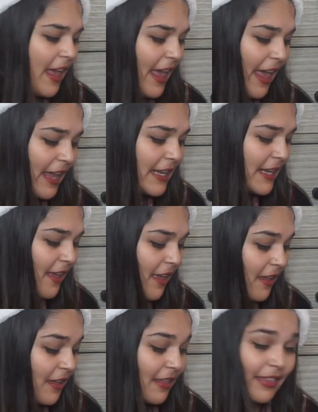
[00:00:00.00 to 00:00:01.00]
And
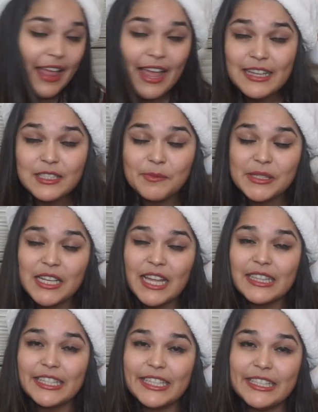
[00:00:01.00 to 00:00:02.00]
last but
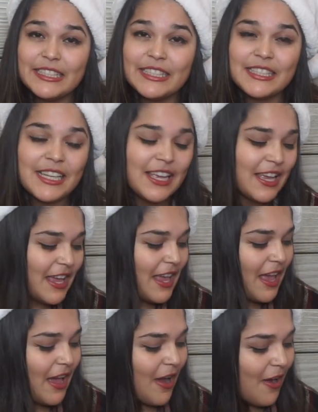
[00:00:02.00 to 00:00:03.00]
not
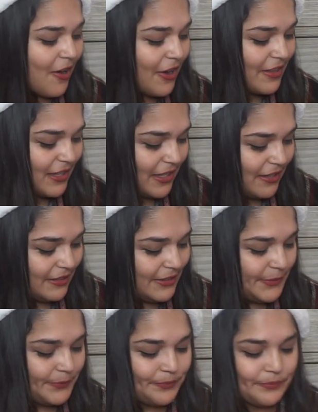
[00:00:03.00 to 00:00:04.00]
least are
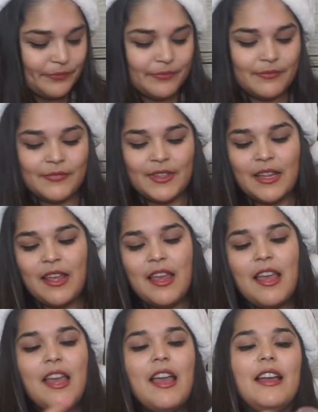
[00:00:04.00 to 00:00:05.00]
these
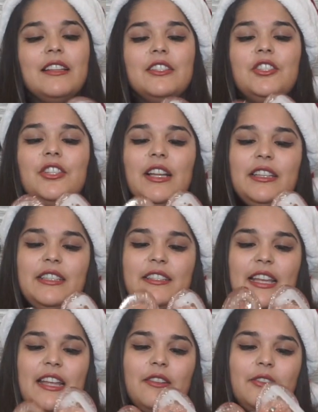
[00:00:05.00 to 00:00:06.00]
jelly
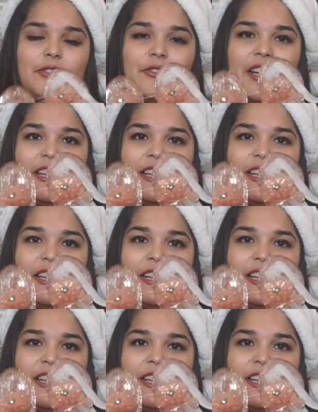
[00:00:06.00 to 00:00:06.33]
sandals right